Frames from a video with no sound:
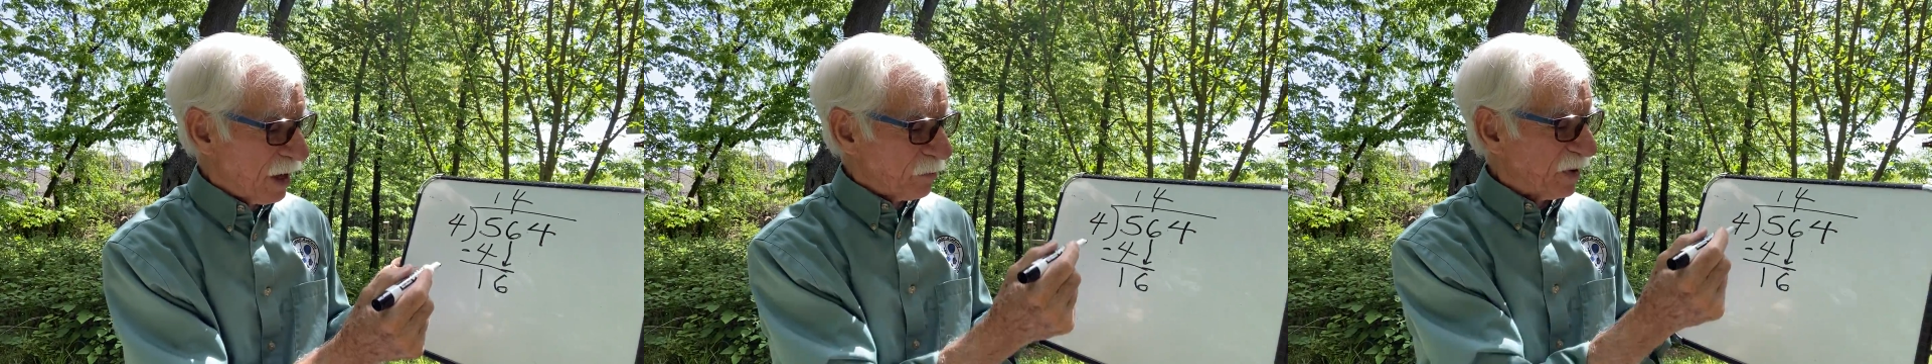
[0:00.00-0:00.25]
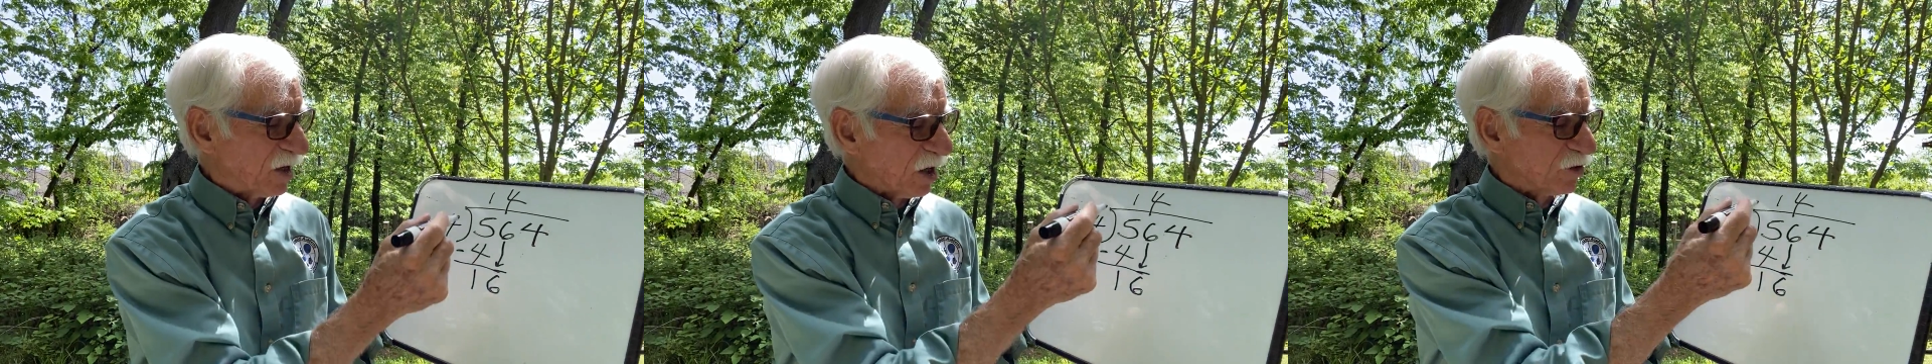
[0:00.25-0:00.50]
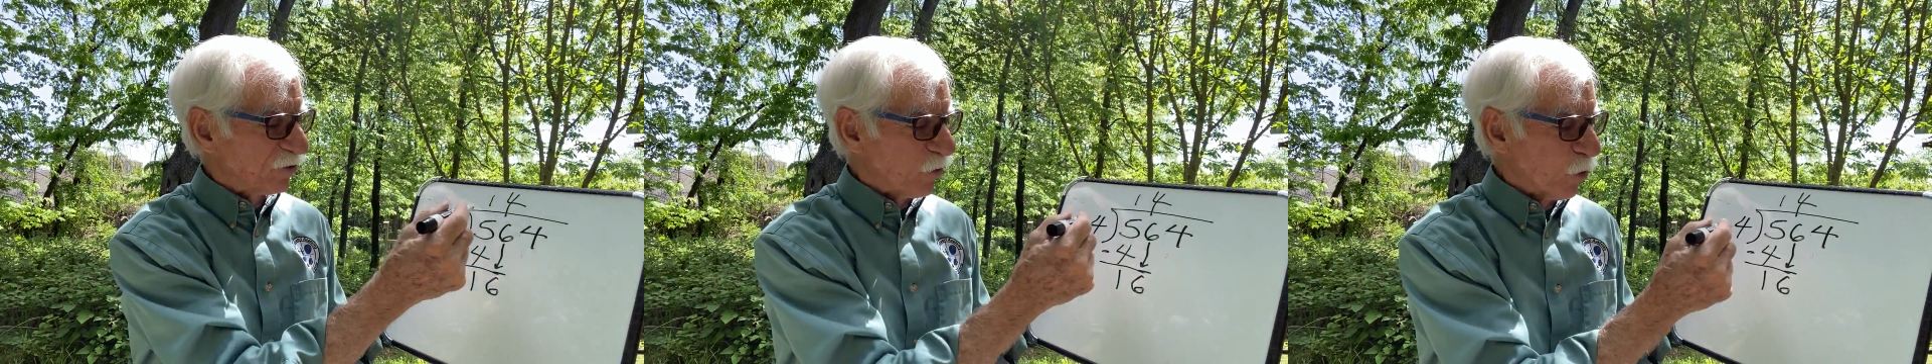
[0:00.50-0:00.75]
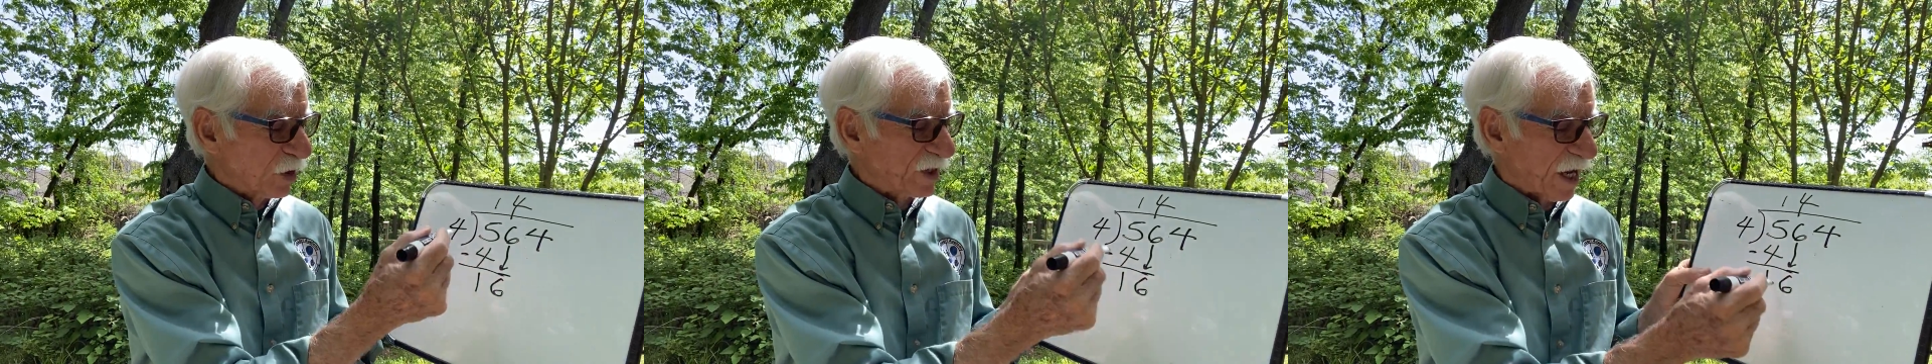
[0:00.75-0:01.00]
Because
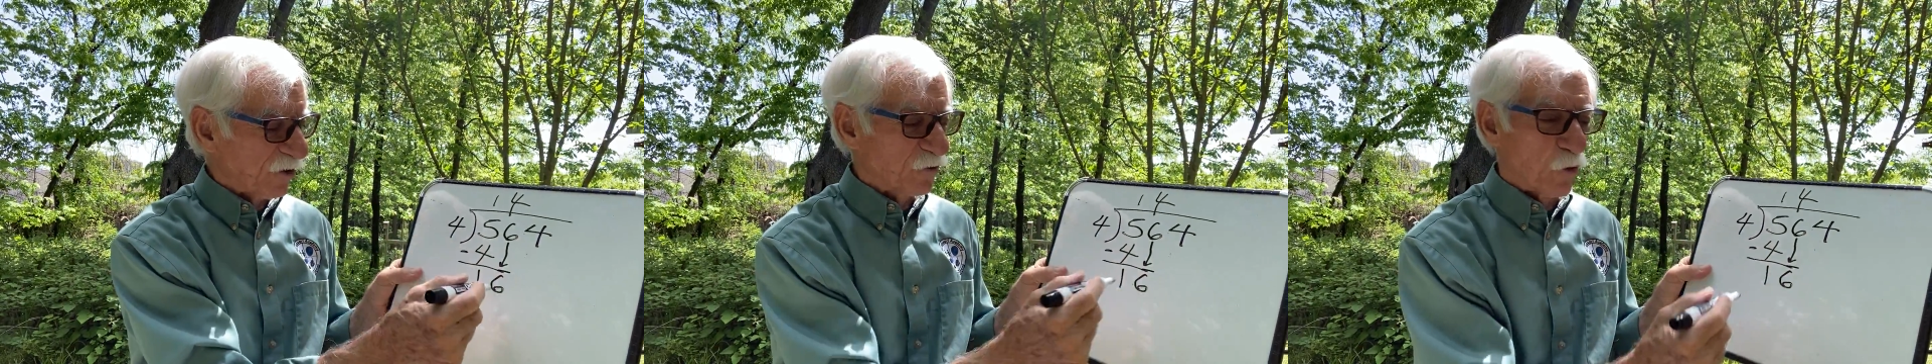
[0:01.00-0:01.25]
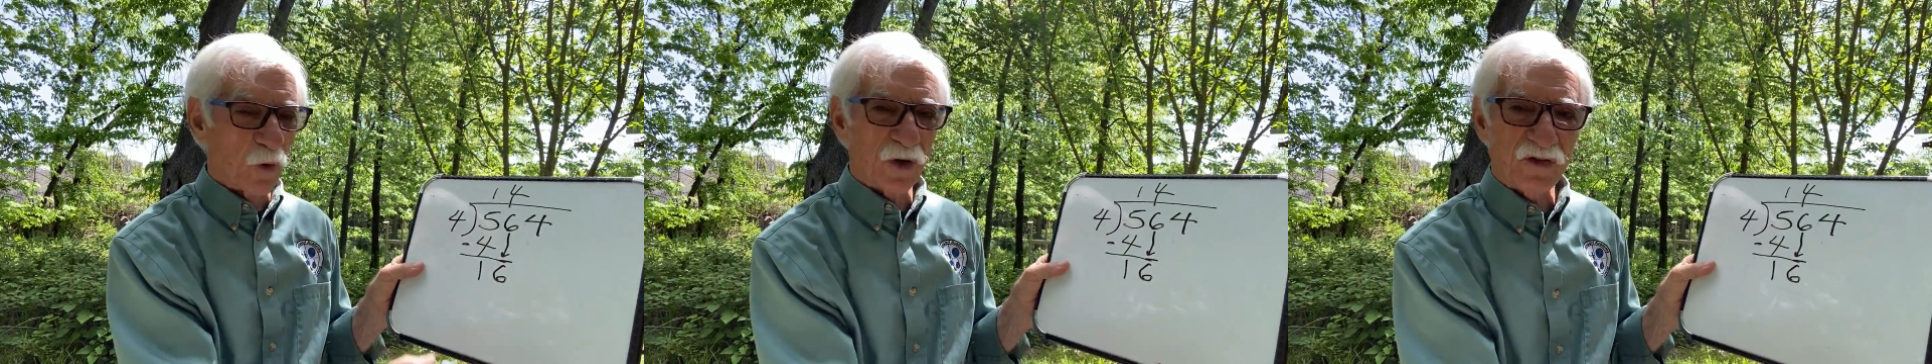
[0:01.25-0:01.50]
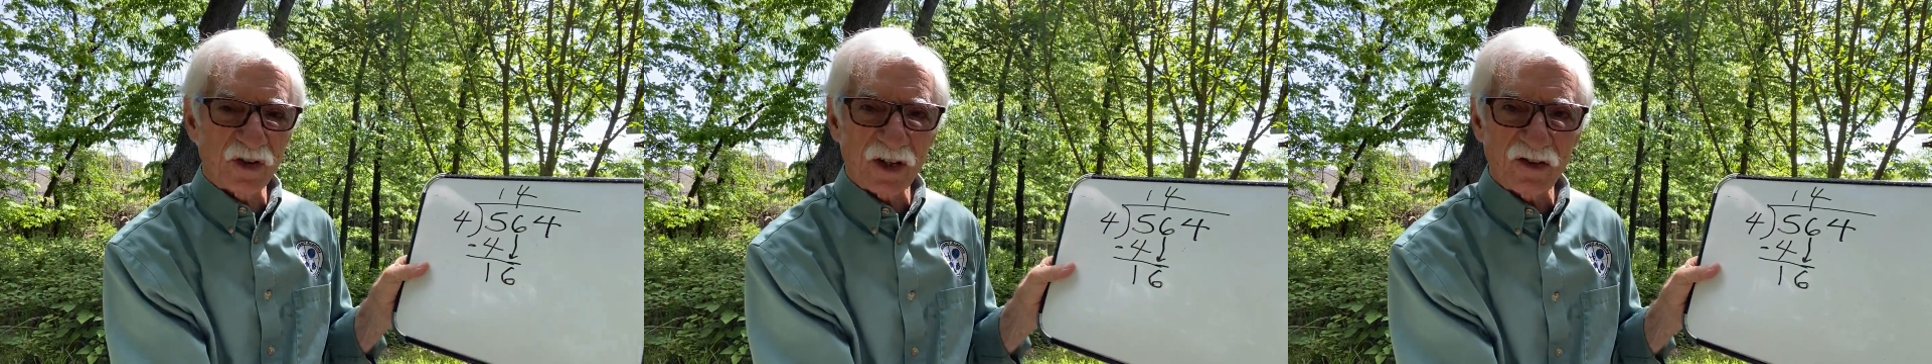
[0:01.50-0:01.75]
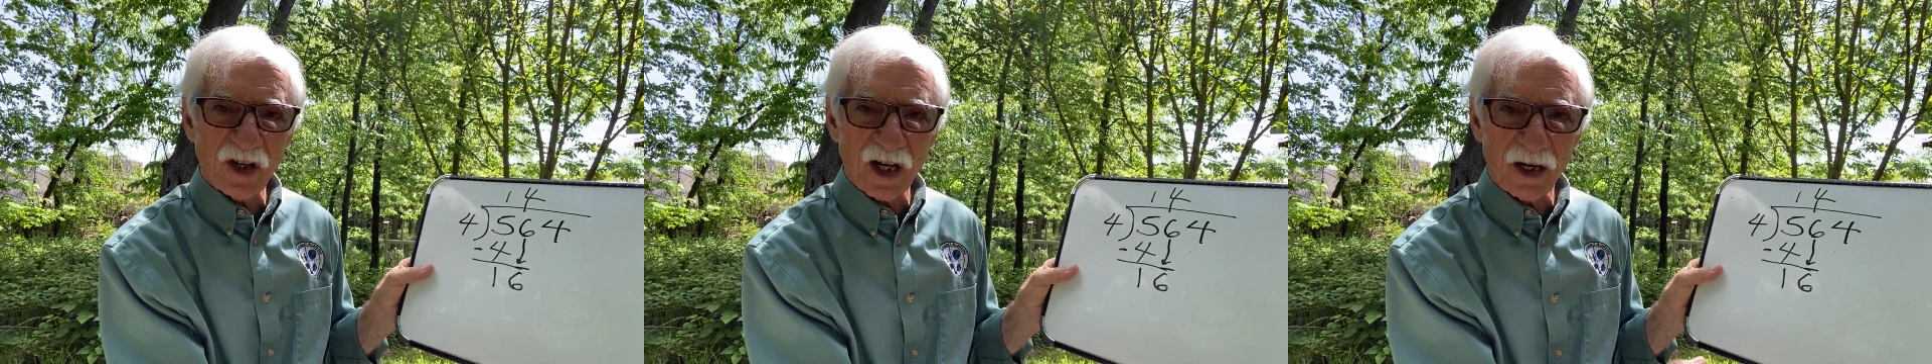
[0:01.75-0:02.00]
4 times 4 is
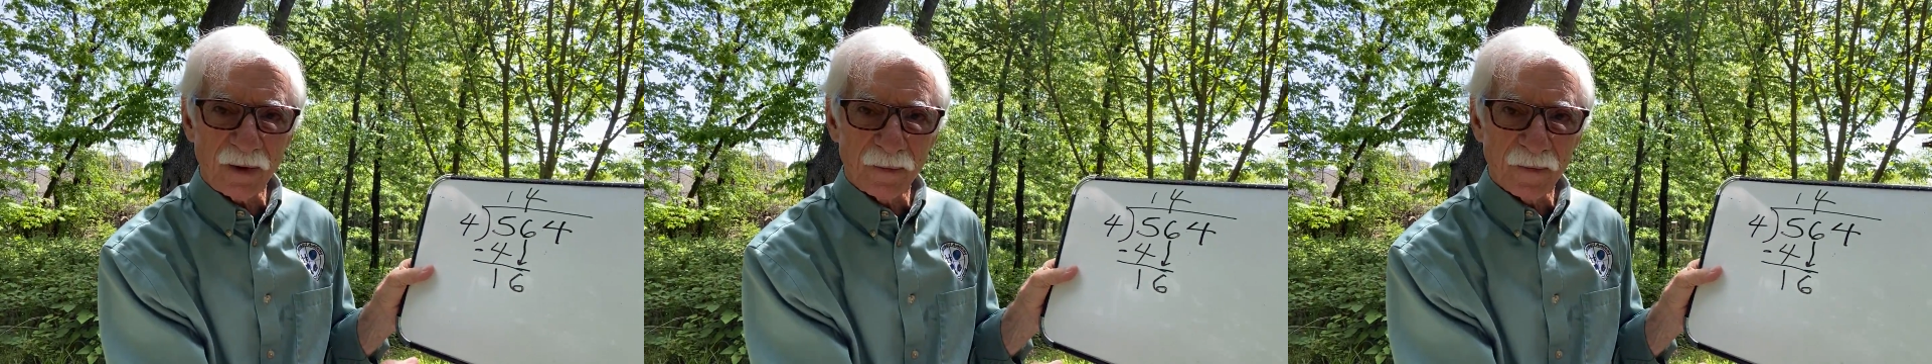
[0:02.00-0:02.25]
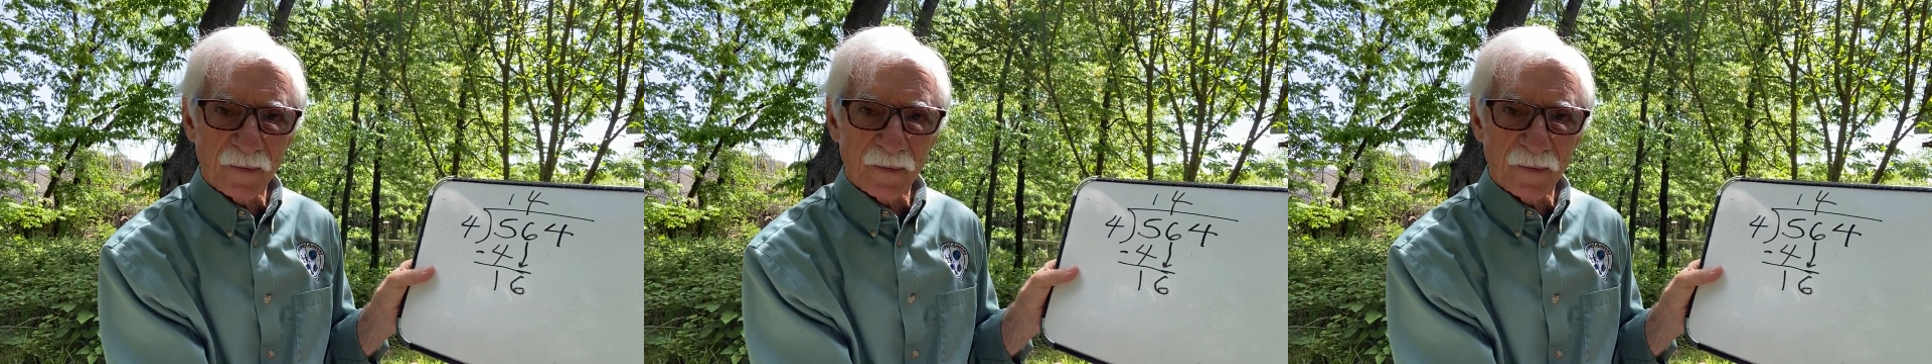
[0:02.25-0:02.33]
16.